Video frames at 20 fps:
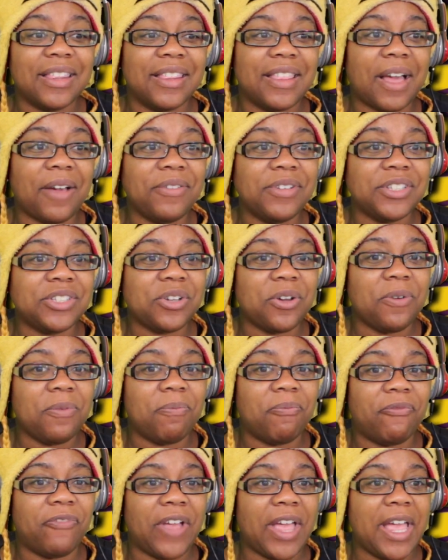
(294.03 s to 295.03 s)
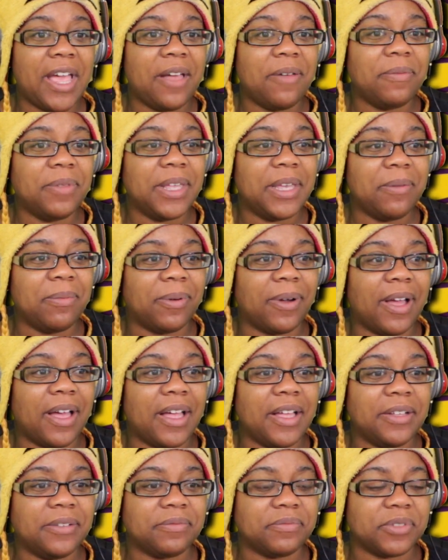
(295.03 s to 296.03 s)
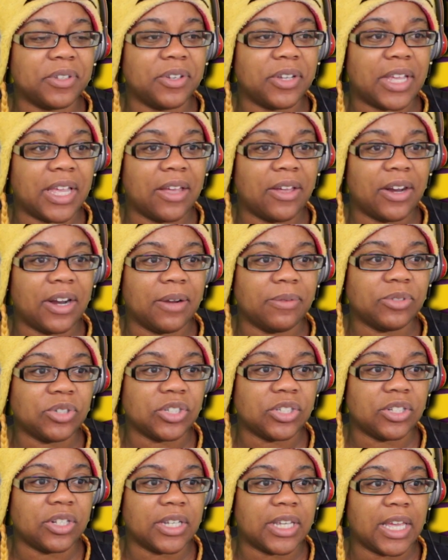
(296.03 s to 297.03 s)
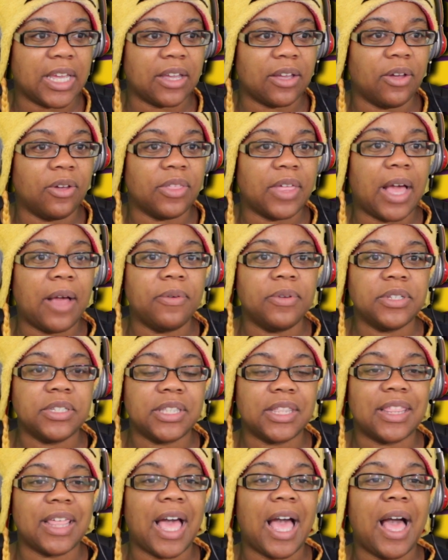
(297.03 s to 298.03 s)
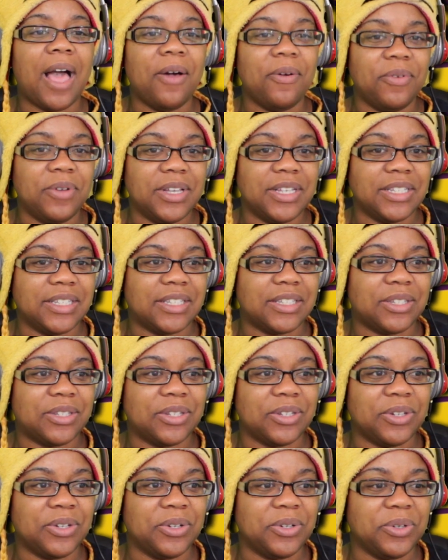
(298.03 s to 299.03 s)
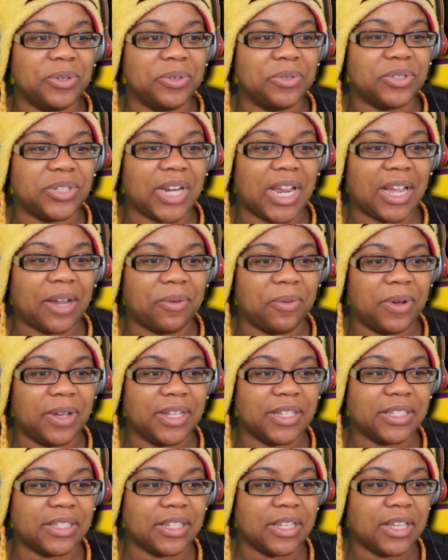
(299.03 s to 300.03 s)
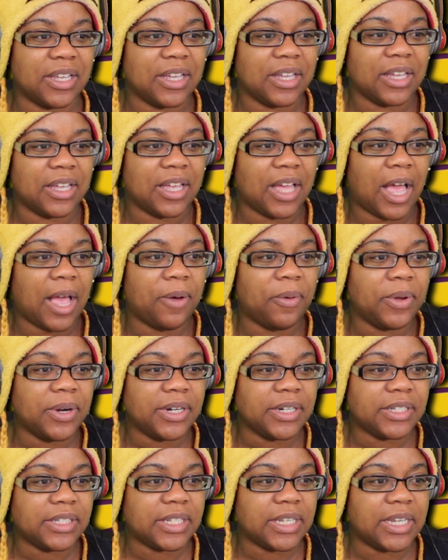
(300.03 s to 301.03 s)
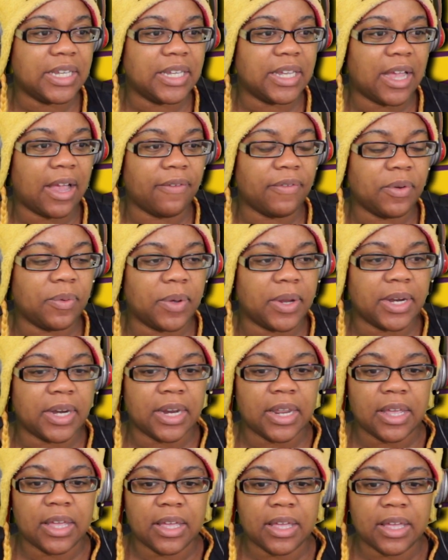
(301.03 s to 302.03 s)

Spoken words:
That was your family, bruh. Okay, hold on, I'm just looking. Oh, that was who Jack was. I want to see everyone.